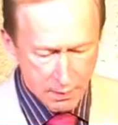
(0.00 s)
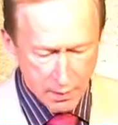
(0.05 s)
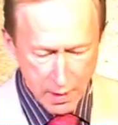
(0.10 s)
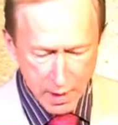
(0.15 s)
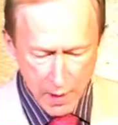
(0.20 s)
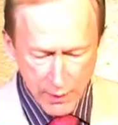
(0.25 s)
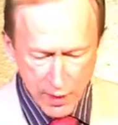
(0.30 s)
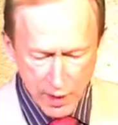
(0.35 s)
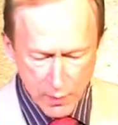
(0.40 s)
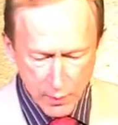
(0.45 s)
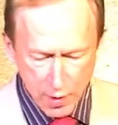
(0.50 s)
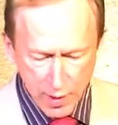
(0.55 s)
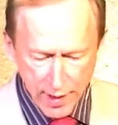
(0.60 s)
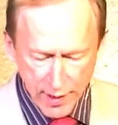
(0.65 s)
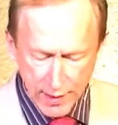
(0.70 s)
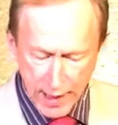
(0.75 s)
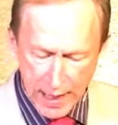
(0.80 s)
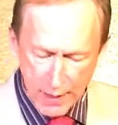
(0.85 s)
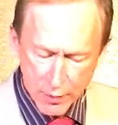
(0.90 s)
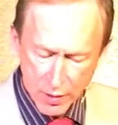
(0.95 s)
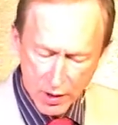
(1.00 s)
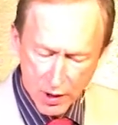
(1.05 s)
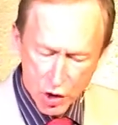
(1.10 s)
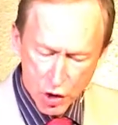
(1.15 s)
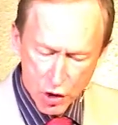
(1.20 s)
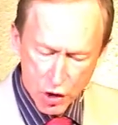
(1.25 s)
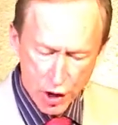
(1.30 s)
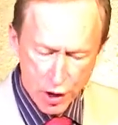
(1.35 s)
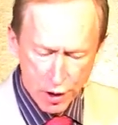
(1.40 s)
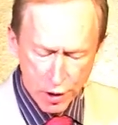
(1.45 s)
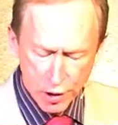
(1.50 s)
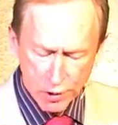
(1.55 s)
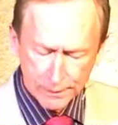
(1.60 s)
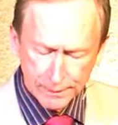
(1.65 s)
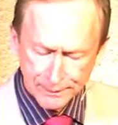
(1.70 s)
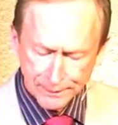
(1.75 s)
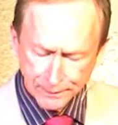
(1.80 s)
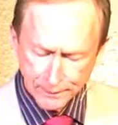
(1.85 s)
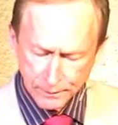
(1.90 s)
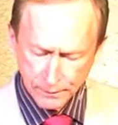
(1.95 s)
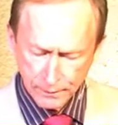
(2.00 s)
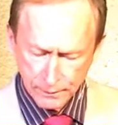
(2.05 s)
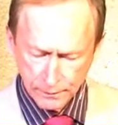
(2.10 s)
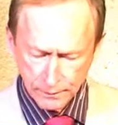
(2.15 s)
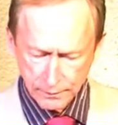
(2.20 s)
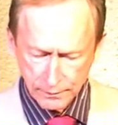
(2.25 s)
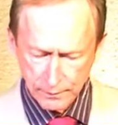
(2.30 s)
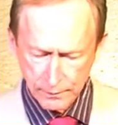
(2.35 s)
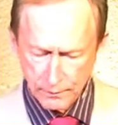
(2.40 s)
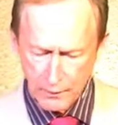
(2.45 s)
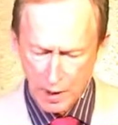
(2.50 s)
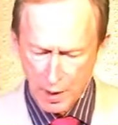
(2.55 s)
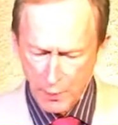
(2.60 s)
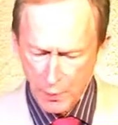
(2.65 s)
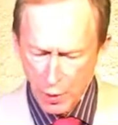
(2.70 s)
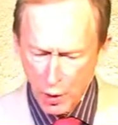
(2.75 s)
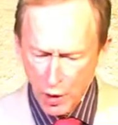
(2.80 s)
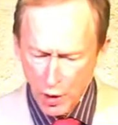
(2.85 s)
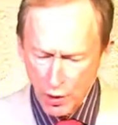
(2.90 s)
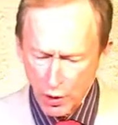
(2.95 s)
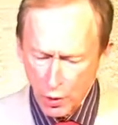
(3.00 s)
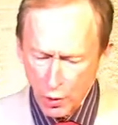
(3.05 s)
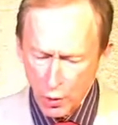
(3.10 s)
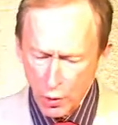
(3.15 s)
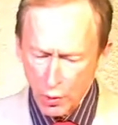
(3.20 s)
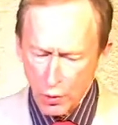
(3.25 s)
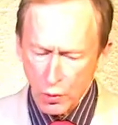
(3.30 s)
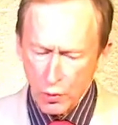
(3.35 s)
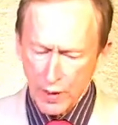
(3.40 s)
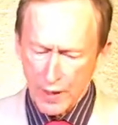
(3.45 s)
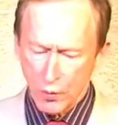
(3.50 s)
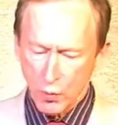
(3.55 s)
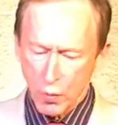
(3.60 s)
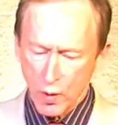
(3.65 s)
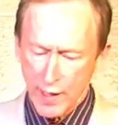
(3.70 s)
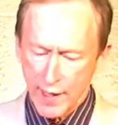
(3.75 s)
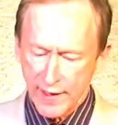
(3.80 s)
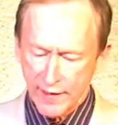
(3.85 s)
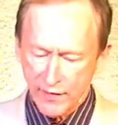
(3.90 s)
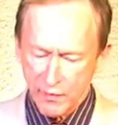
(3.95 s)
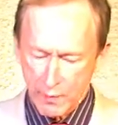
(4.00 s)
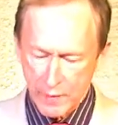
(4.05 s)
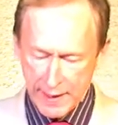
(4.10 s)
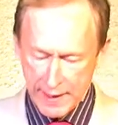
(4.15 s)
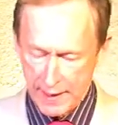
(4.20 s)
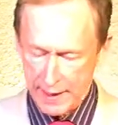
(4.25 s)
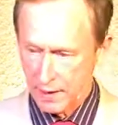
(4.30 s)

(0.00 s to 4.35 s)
This morning, I want to share the personal who and why of me